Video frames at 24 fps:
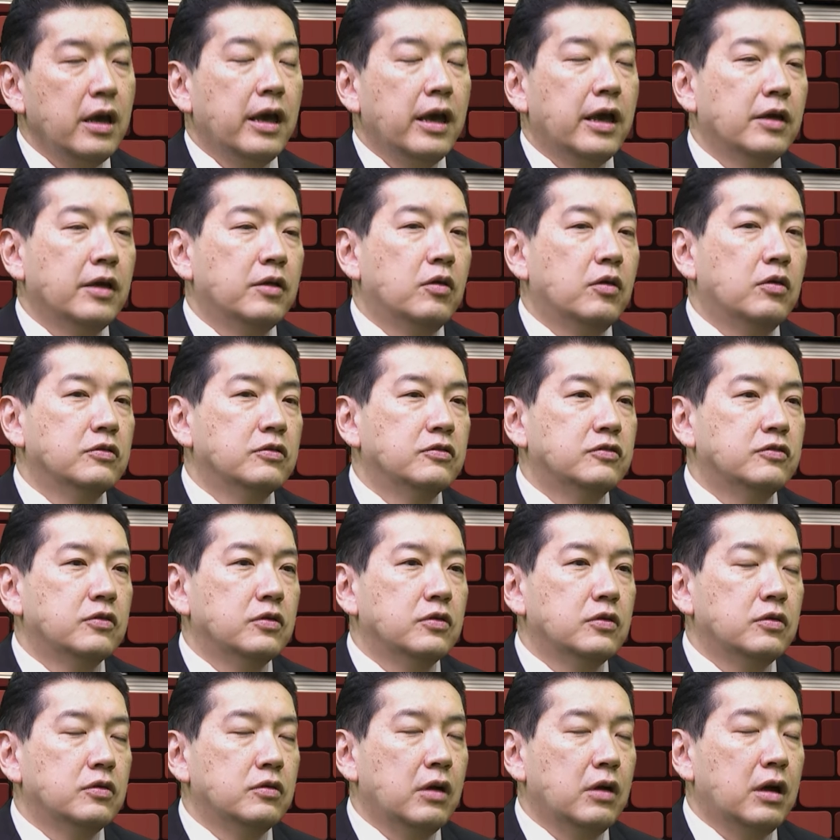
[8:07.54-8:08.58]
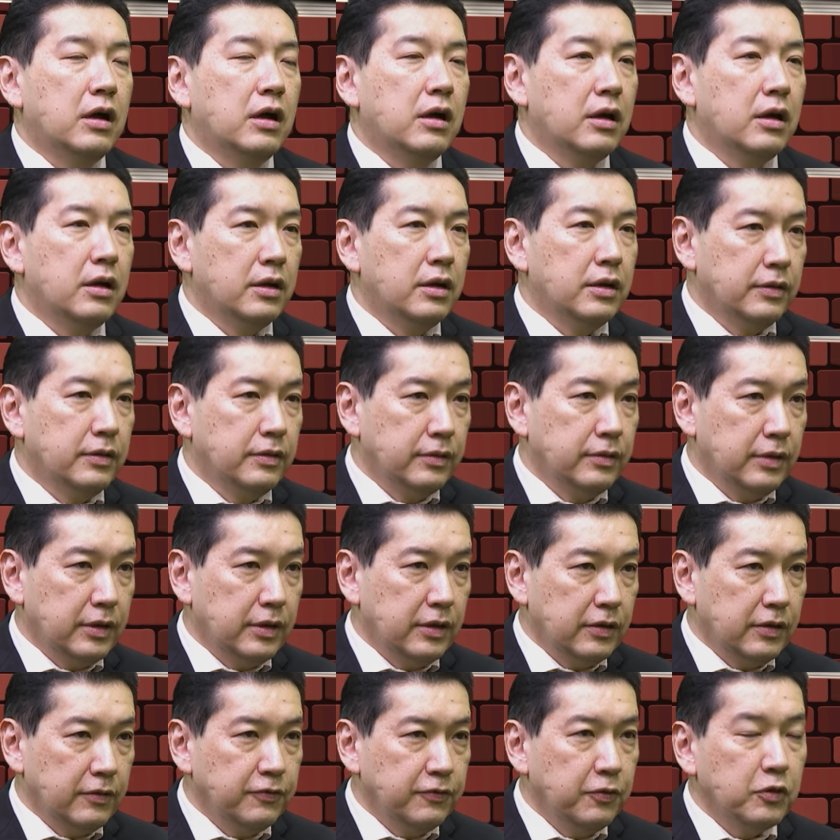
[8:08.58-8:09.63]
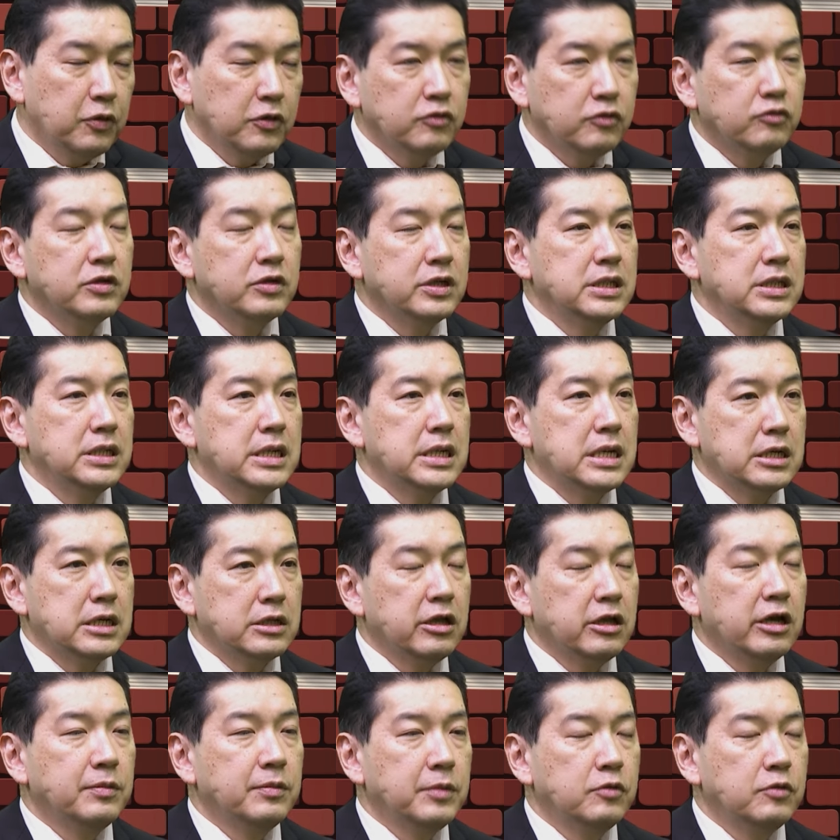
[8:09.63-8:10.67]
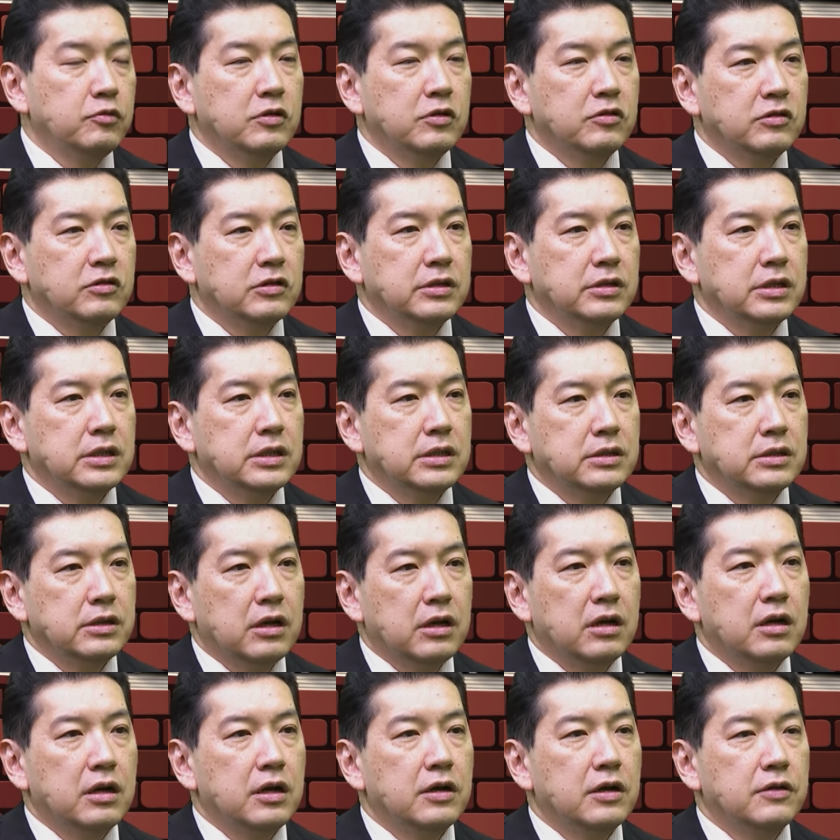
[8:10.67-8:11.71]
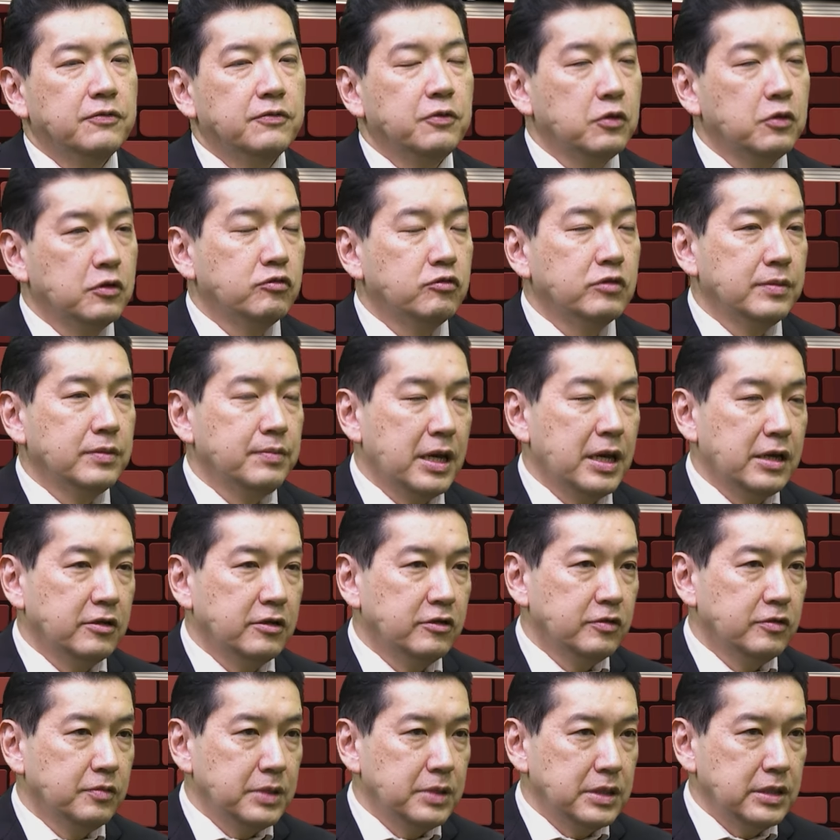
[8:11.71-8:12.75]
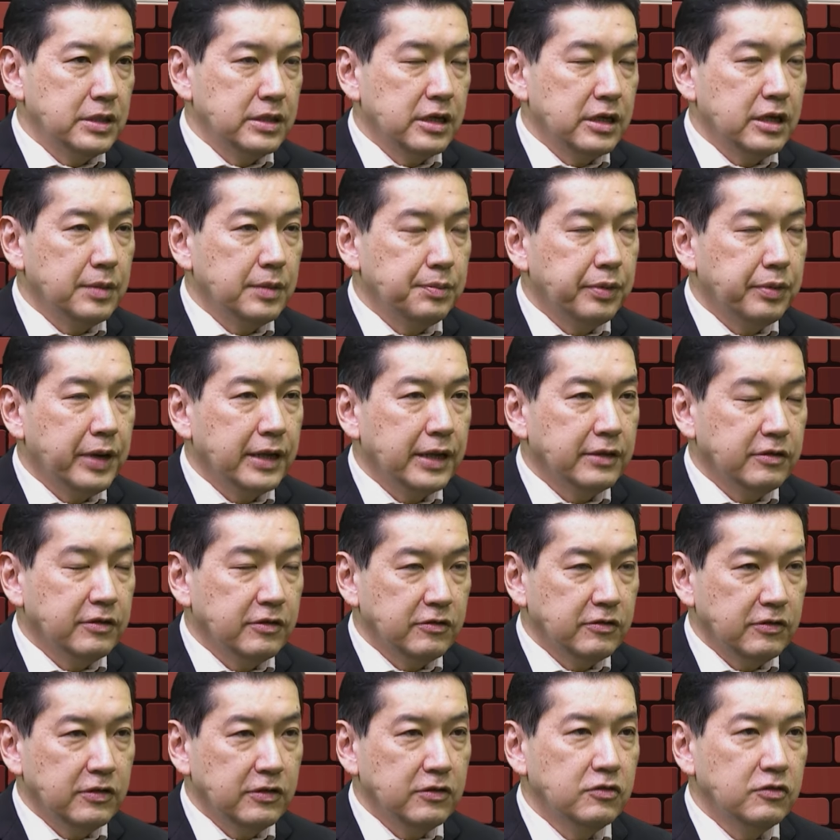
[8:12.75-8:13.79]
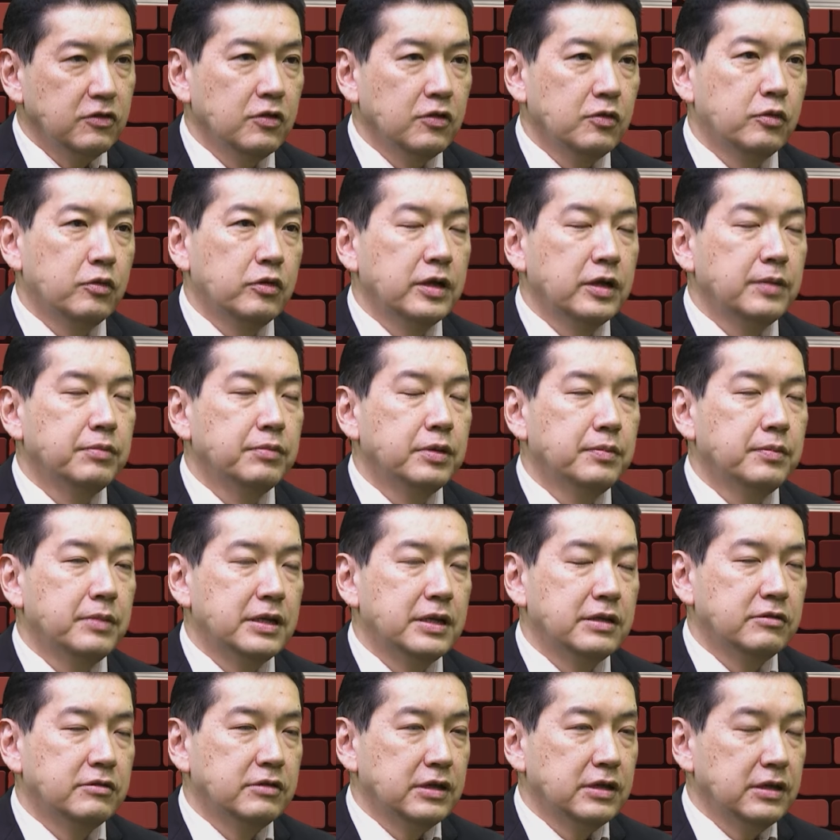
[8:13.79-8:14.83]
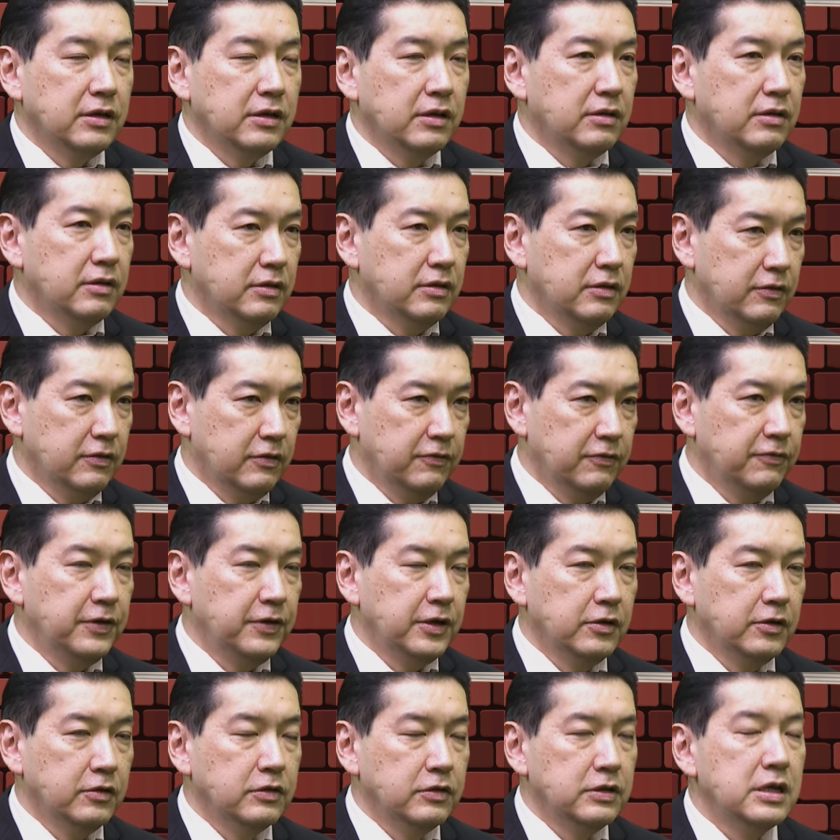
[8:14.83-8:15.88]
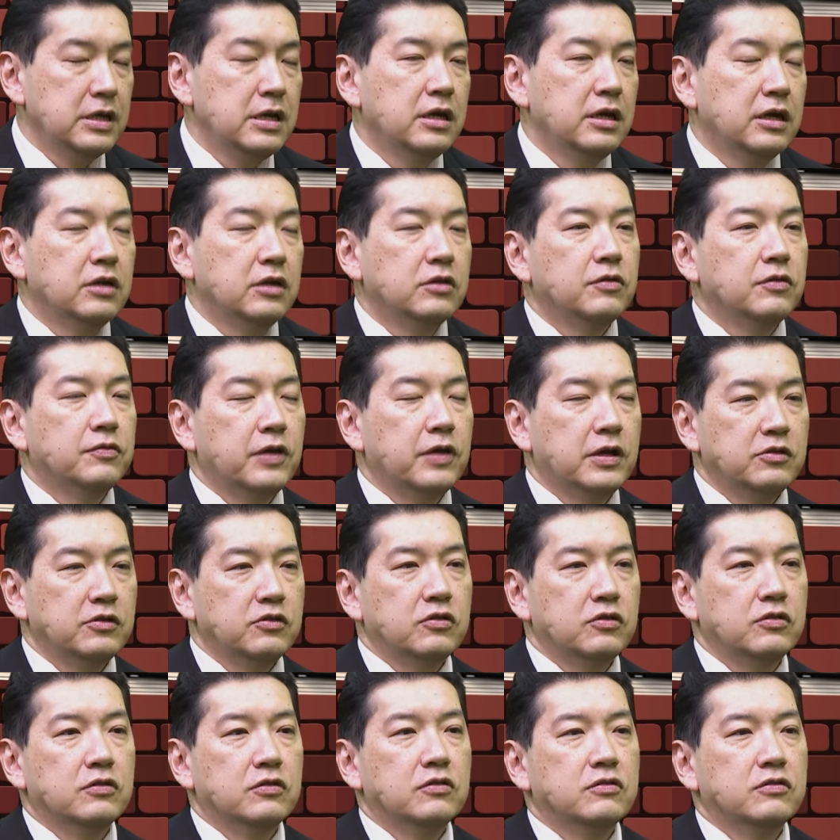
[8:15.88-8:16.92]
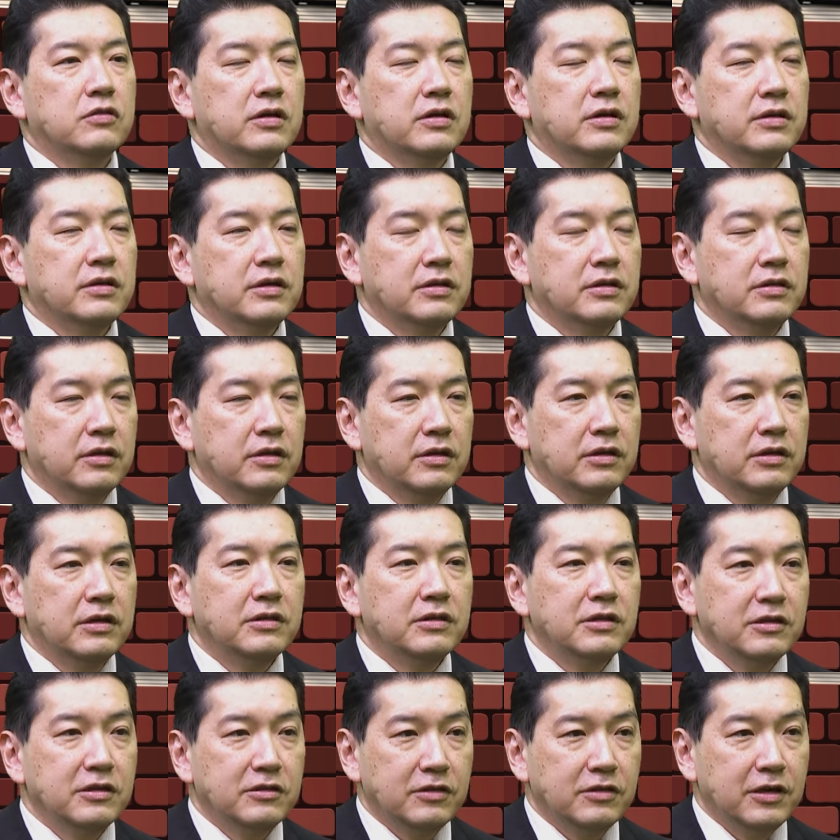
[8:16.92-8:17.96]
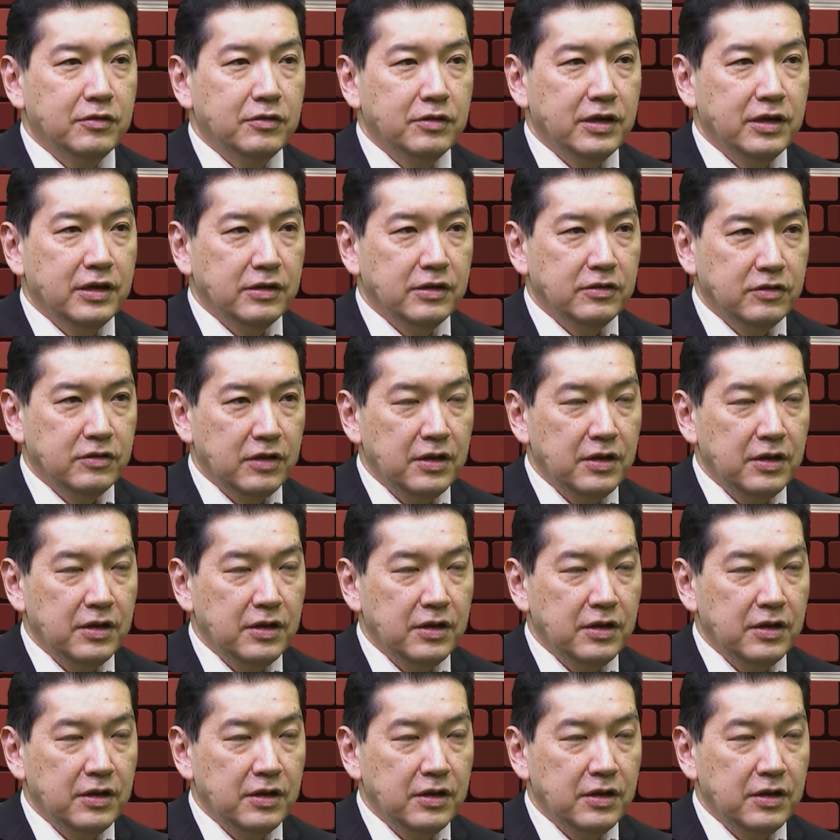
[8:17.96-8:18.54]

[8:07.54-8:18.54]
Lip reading: and also forestry, climate resilient forestry management mm-hmm. practices. So mm-hmm. we're implementing field interventions in these areas.